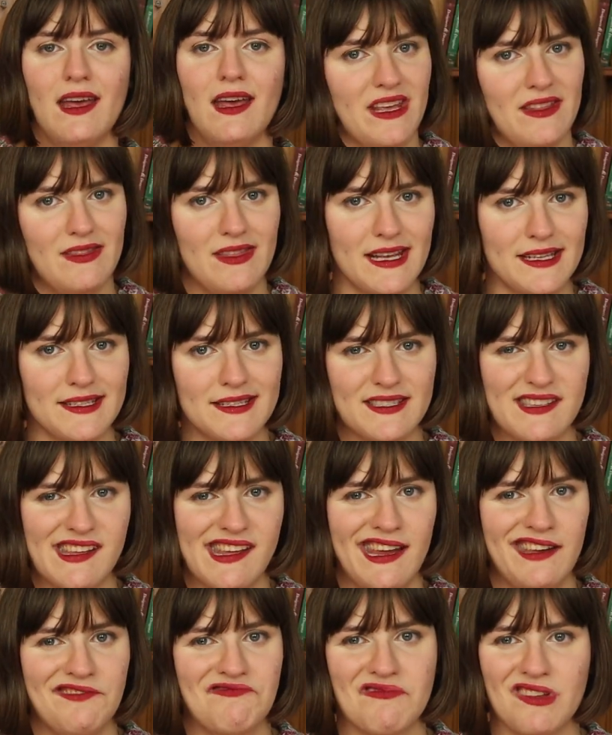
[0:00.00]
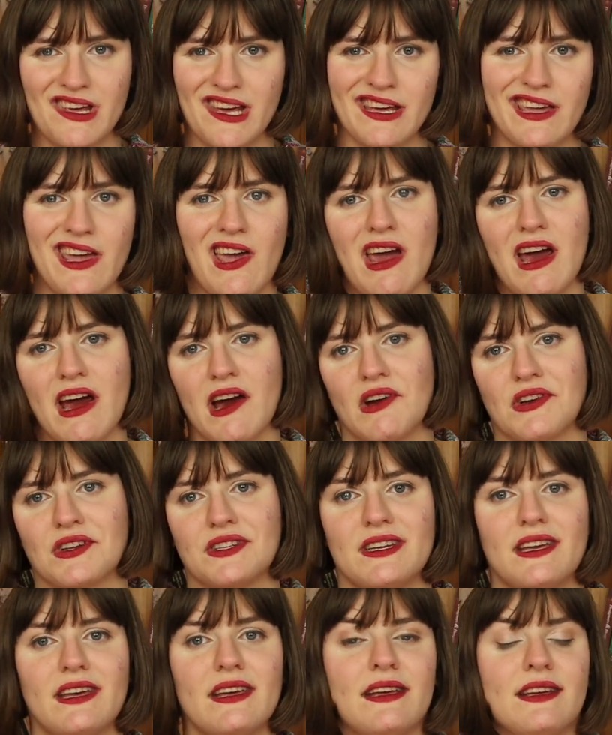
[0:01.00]
In this scene, a
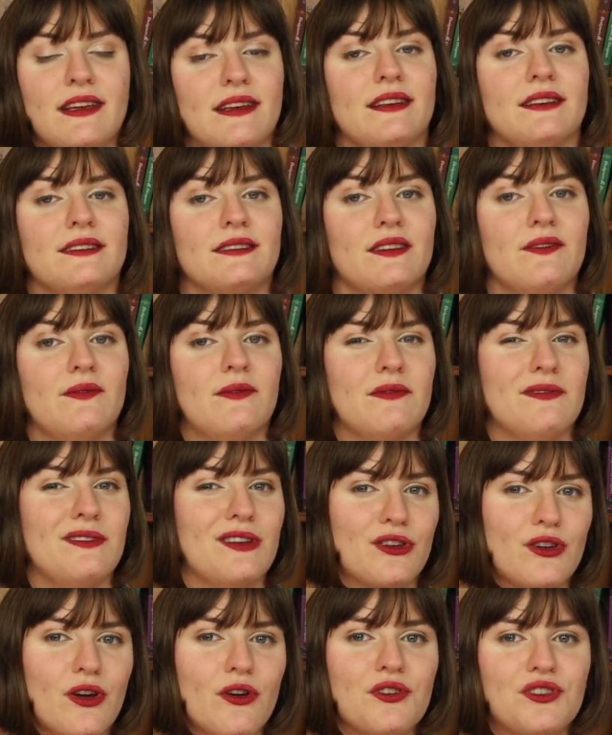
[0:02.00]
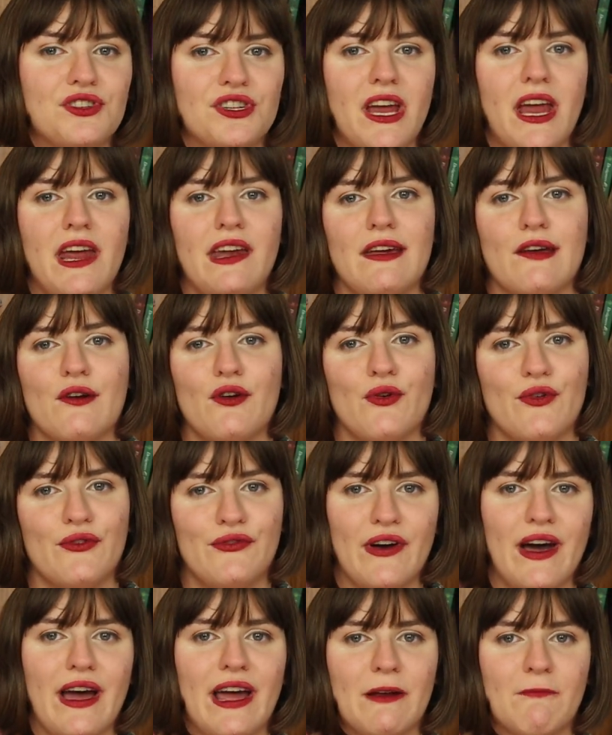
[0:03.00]
character is negotiating or
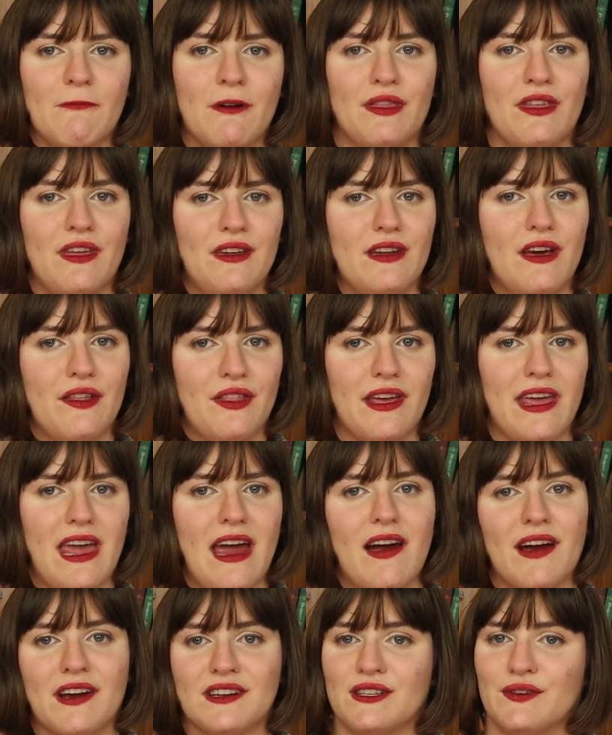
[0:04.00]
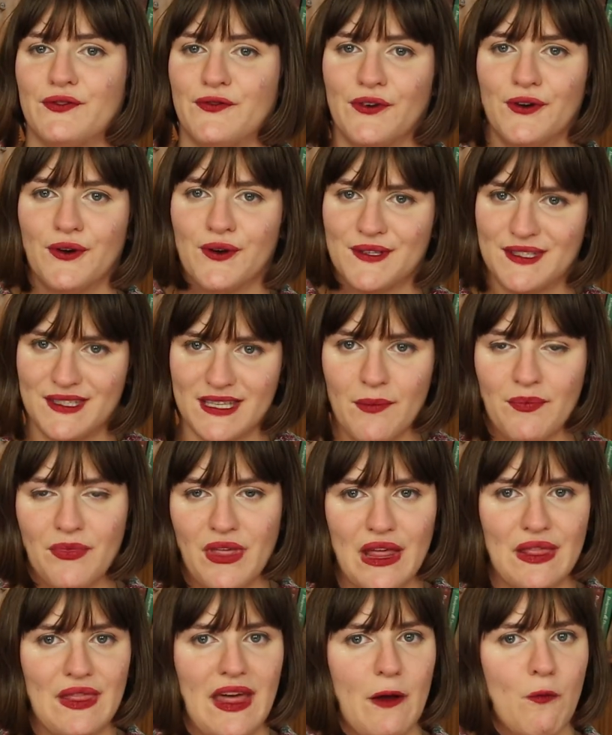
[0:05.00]
vying with another character for
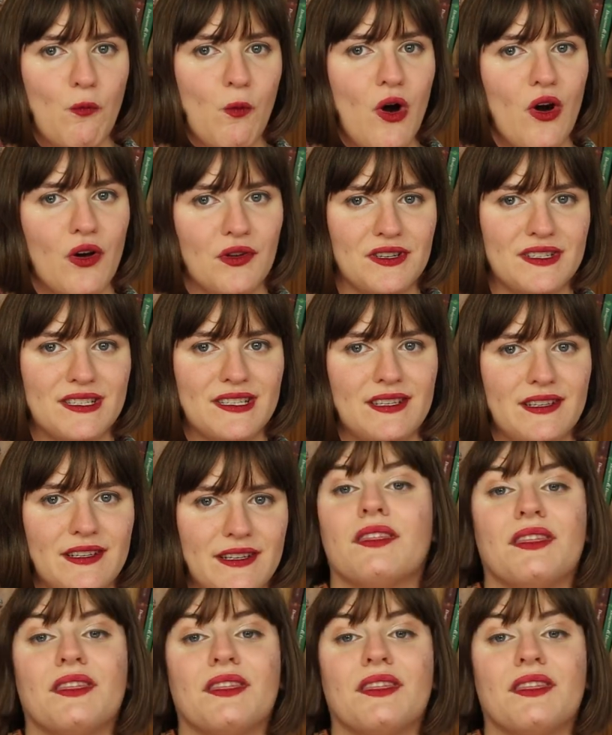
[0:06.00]
something they want.